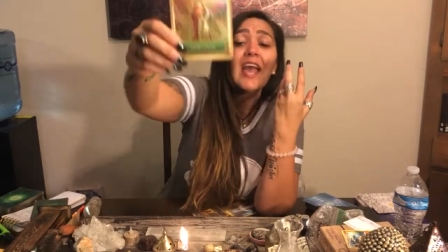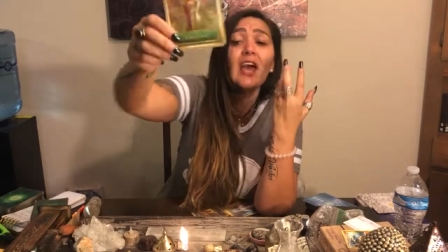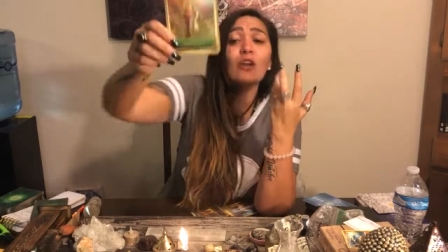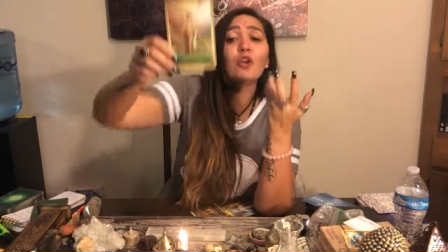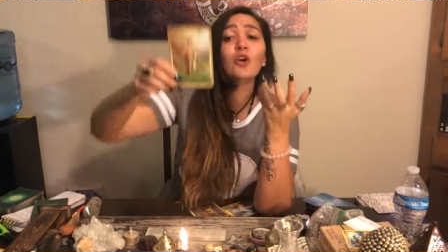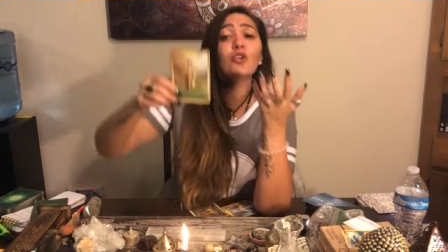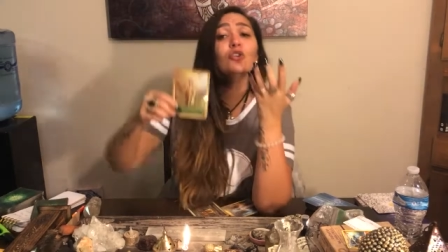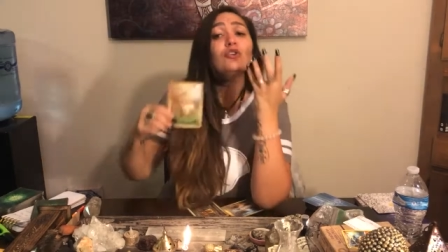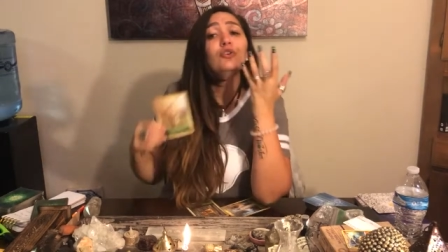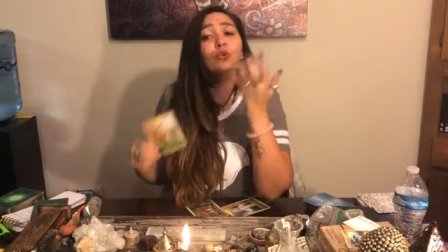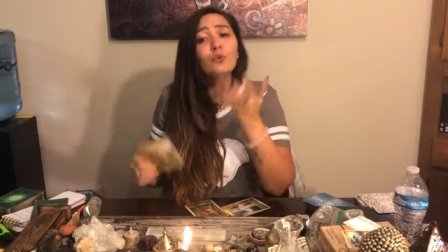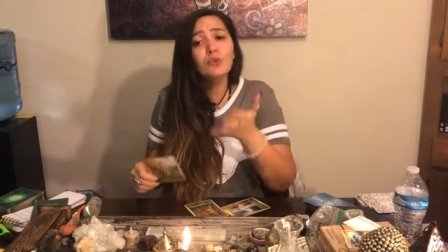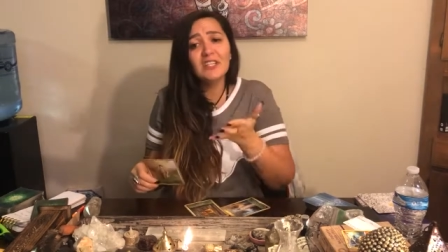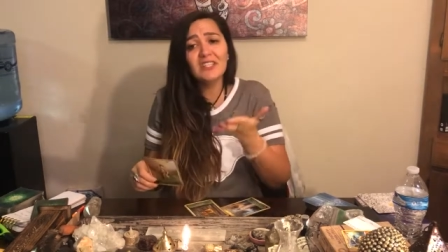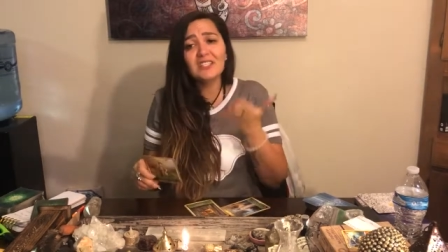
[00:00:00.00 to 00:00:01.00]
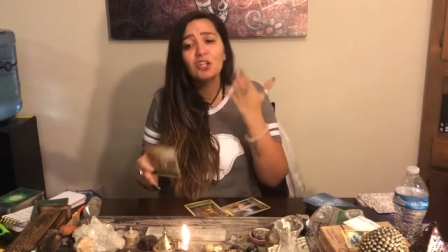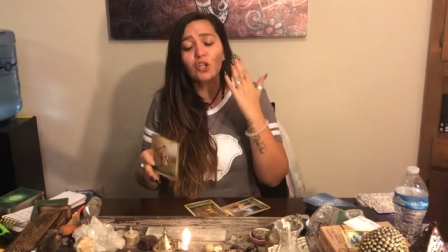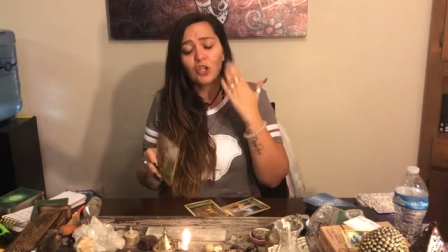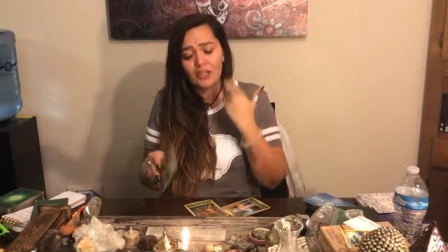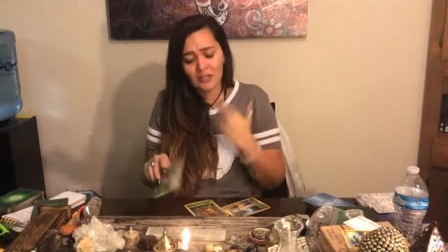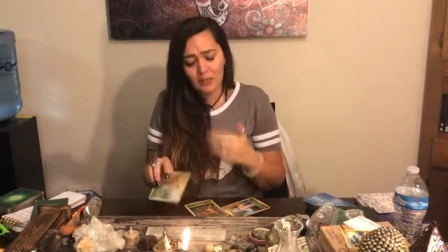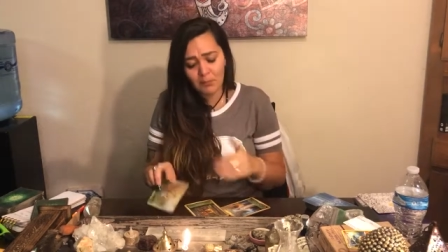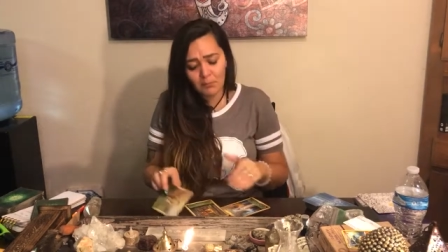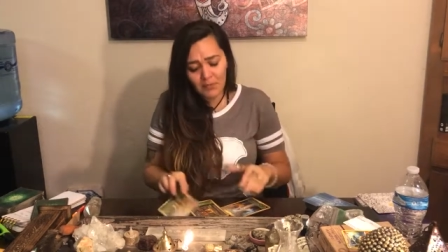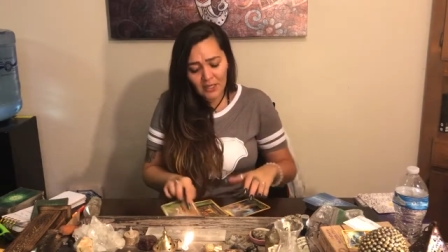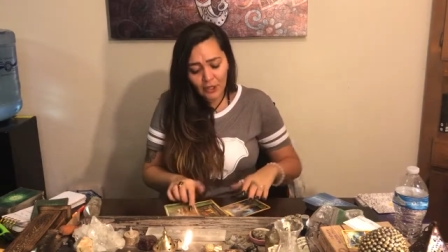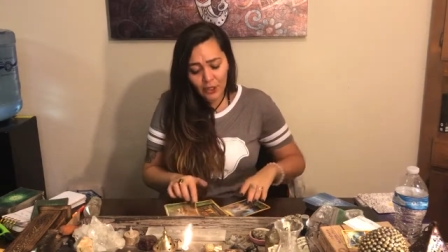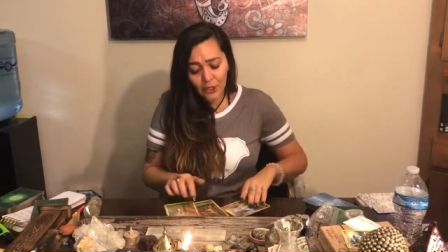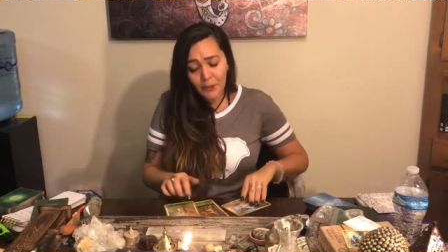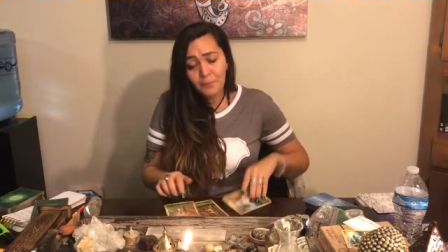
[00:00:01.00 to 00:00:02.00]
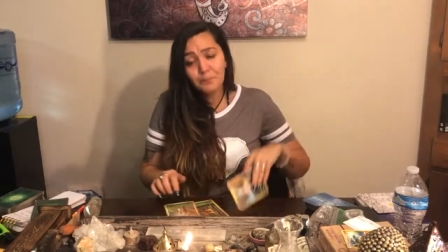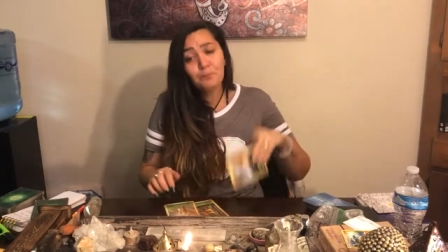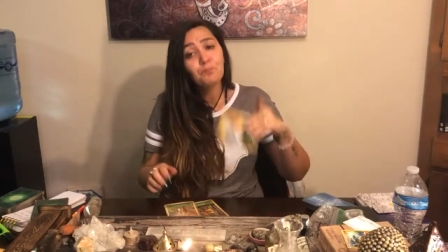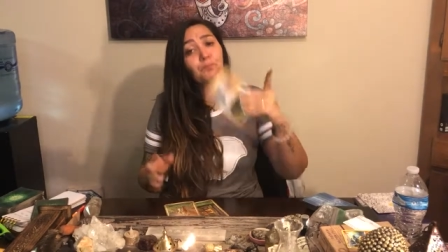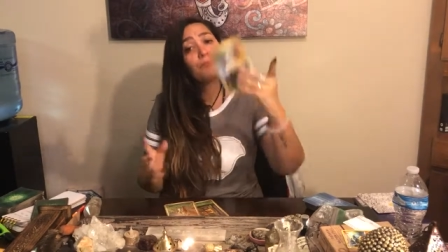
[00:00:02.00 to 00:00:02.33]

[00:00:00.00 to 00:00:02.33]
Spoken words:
And you need to look in the mirror,